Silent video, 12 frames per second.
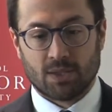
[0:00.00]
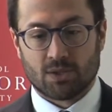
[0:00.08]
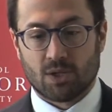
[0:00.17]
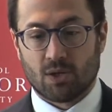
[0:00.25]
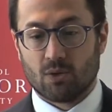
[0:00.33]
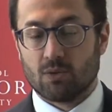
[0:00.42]

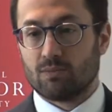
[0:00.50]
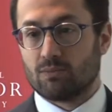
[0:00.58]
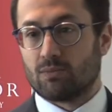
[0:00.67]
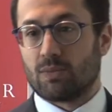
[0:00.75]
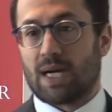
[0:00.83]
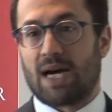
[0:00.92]
So
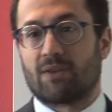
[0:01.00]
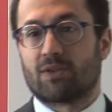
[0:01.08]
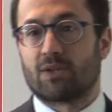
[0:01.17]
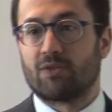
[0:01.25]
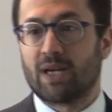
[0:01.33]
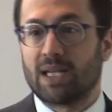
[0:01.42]

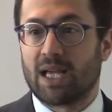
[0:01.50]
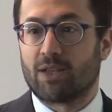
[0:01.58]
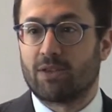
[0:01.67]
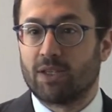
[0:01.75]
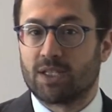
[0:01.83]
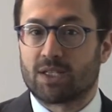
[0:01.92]
after very
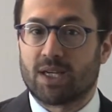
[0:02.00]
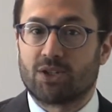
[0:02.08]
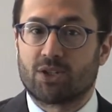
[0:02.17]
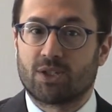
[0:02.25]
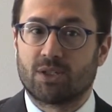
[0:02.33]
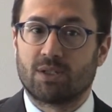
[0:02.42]
lengthy
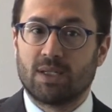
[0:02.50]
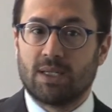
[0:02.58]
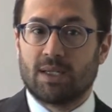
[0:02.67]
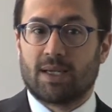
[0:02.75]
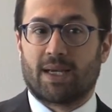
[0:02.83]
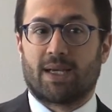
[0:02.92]
discussion
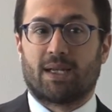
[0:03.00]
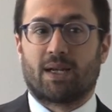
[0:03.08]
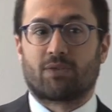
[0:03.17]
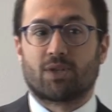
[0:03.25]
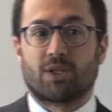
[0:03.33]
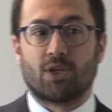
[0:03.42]
and
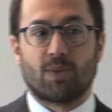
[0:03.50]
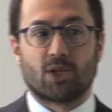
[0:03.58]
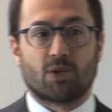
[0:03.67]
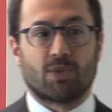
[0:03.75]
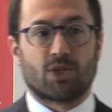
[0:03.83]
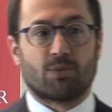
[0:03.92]
after the European
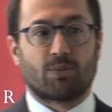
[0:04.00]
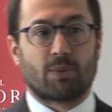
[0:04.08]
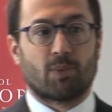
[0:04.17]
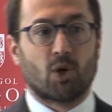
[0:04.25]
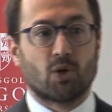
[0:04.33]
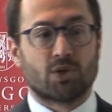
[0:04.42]
Commission
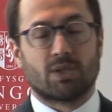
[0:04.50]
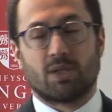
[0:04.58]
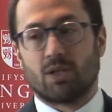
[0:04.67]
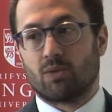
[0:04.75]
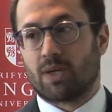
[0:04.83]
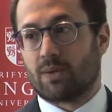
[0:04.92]
proposed
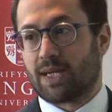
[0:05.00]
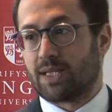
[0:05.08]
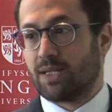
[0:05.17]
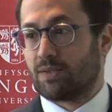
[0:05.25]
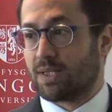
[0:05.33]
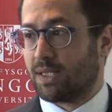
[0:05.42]
new
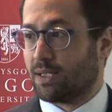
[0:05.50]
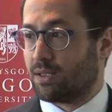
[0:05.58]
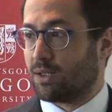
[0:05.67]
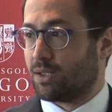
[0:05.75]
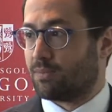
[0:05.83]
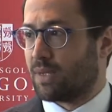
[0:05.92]
directives
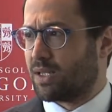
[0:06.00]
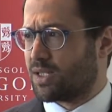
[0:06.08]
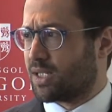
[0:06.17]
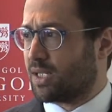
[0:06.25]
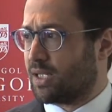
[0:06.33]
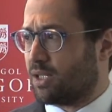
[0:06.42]
in
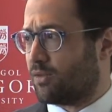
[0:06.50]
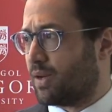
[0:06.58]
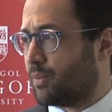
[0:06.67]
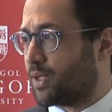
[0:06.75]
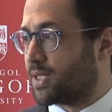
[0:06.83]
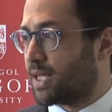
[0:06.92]
basically
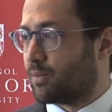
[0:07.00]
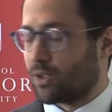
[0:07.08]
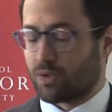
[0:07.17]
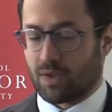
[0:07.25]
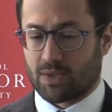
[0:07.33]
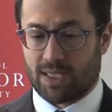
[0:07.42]
November, December
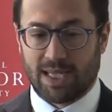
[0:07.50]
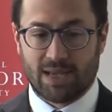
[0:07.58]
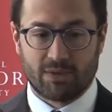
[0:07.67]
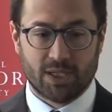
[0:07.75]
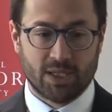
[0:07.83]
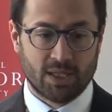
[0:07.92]

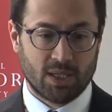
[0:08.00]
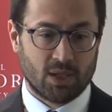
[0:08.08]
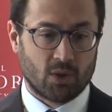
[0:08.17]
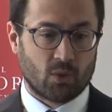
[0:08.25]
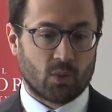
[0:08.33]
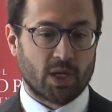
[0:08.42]
2011,
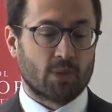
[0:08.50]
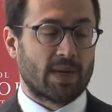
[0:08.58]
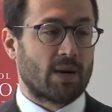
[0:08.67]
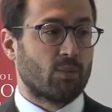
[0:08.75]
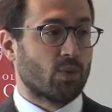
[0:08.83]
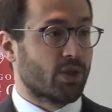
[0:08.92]
we come
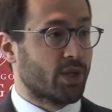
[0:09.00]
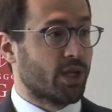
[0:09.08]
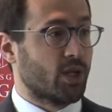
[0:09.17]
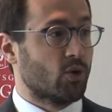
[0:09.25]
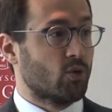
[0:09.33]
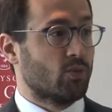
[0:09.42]
up with a
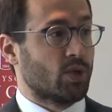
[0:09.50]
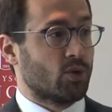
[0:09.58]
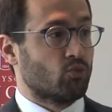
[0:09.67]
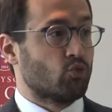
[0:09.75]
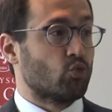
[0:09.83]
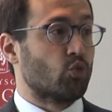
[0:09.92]
new
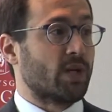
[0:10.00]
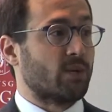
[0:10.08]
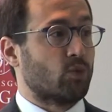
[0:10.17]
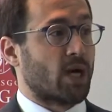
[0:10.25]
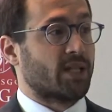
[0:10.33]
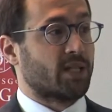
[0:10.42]

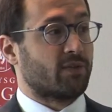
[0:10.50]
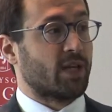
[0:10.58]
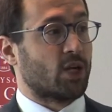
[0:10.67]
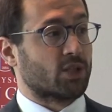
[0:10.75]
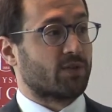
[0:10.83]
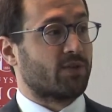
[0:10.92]
rebranded
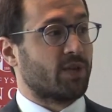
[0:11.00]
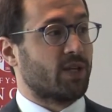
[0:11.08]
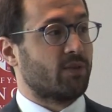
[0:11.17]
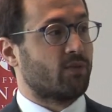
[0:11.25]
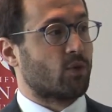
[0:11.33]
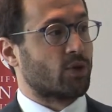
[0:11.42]

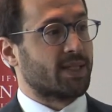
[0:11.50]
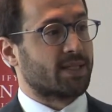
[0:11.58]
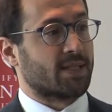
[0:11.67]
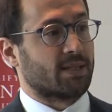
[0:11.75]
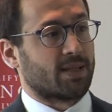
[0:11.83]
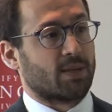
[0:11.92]
philosophy for
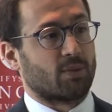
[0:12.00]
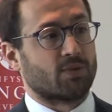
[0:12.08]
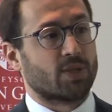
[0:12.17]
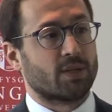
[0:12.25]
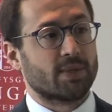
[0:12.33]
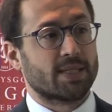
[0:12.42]
this type of
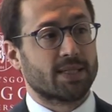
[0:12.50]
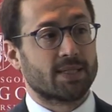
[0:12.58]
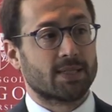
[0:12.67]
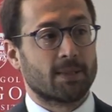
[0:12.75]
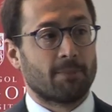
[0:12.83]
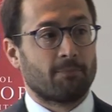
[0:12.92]

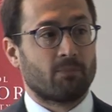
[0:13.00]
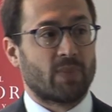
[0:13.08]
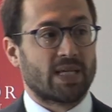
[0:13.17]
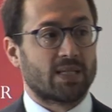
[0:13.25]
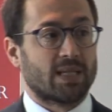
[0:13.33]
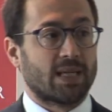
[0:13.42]
services.
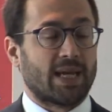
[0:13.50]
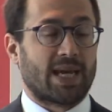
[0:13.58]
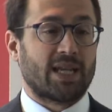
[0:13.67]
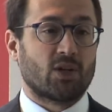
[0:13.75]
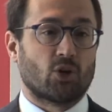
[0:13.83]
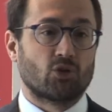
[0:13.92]
Basically,
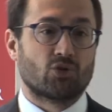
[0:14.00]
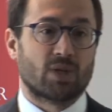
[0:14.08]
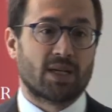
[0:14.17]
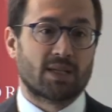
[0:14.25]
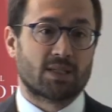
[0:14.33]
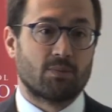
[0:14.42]
any
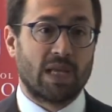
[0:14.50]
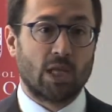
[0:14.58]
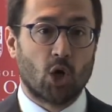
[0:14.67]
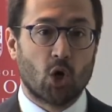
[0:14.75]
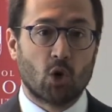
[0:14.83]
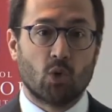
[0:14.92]
contracts
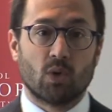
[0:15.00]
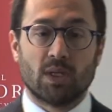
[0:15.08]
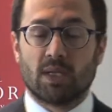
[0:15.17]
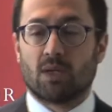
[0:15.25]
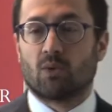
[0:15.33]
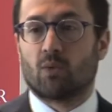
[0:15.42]
below
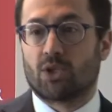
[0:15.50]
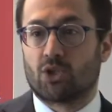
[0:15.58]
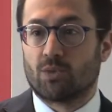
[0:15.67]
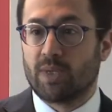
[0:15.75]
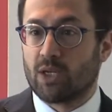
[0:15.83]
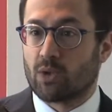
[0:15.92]
what
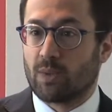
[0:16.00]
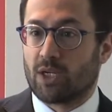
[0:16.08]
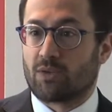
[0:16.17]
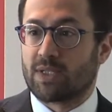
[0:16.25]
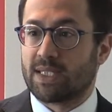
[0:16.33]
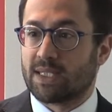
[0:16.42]
should be the equivalent
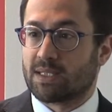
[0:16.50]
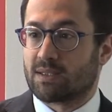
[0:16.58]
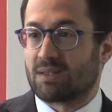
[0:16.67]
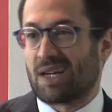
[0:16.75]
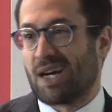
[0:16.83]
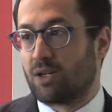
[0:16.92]
of
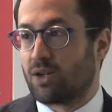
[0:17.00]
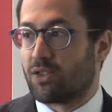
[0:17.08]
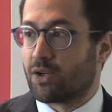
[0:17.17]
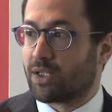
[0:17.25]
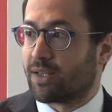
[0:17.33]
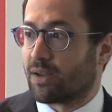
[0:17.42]

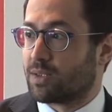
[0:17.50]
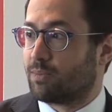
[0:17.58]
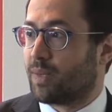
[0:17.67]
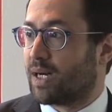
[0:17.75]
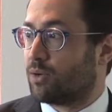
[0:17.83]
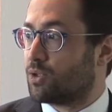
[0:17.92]

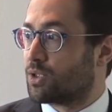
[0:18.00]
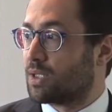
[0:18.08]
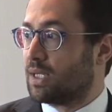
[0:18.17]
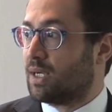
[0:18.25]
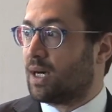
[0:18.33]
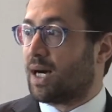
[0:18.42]
630,000 pounds
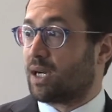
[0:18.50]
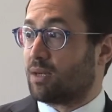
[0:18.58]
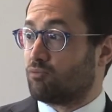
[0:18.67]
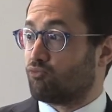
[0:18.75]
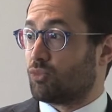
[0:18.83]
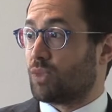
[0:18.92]

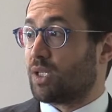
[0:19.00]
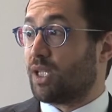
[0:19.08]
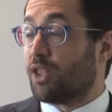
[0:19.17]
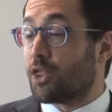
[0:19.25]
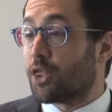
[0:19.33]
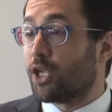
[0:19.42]
are
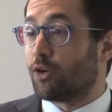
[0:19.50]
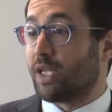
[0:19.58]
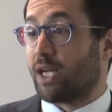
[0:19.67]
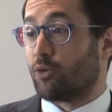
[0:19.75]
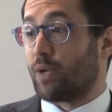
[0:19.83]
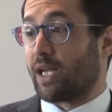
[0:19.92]
in
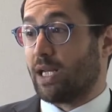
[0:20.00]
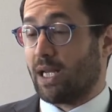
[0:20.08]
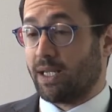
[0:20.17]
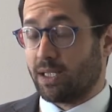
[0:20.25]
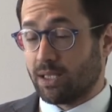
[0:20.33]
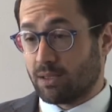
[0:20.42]
theory
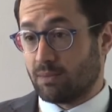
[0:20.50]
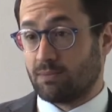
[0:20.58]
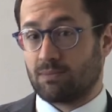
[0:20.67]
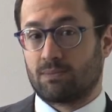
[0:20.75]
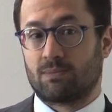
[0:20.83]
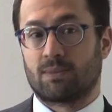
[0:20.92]
unregulated,
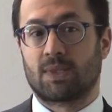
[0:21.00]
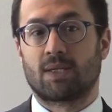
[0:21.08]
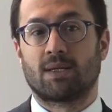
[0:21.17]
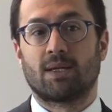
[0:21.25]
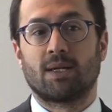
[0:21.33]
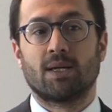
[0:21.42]

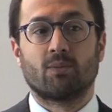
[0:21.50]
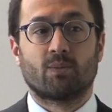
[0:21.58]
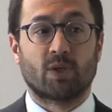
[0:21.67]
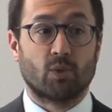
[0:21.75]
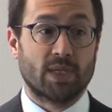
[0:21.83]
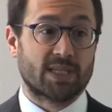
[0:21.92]

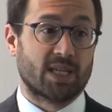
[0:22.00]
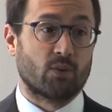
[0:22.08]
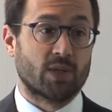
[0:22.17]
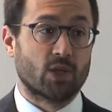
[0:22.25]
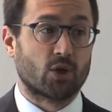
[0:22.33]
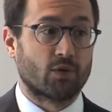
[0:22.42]
but we'll see
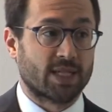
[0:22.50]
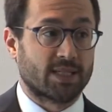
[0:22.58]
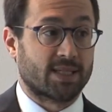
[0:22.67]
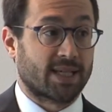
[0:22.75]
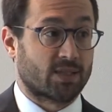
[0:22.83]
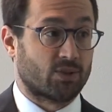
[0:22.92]
what the Court of
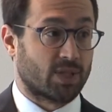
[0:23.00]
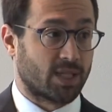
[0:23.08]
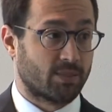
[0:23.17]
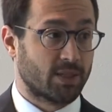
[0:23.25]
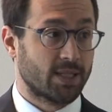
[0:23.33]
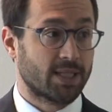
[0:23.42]
Justice has to say
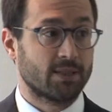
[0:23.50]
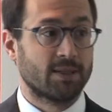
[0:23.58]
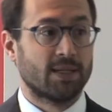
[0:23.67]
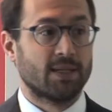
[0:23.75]
about that.